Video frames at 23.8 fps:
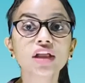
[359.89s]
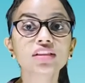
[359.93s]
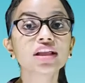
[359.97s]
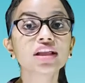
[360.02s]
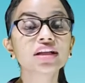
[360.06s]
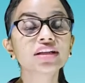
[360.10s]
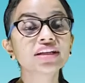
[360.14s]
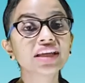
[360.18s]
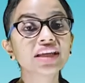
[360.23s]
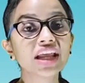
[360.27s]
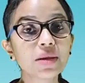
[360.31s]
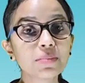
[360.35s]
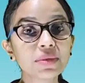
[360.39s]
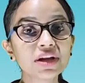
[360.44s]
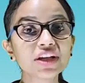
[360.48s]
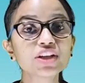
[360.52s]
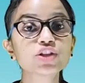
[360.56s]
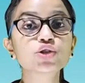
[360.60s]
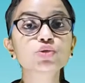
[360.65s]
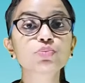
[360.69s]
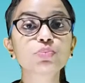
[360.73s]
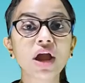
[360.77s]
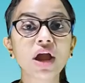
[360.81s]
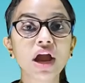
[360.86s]
the
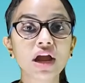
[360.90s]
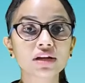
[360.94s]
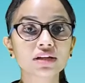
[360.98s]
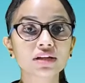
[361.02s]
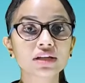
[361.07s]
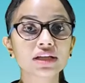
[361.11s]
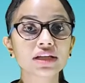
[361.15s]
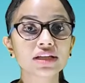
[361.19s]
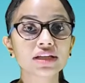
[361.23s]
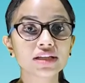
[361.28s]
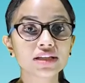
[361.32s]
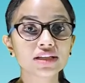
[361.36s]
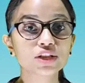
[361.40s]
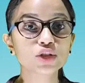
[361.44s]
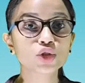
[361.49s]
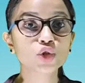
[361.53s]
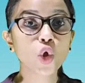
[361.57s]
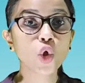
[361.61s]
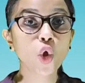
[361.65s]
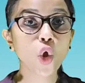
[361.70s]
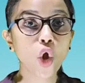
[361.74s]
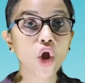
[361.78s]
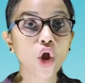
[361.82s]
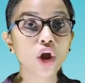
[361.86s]
damaged part is
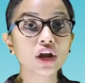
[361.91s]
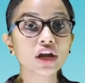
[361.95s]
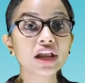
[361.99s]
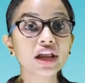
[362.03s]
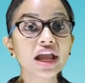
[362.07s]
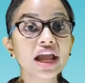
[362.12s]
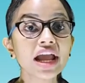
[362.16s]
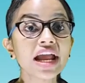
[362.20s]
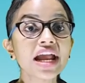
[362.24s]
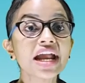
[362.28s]
called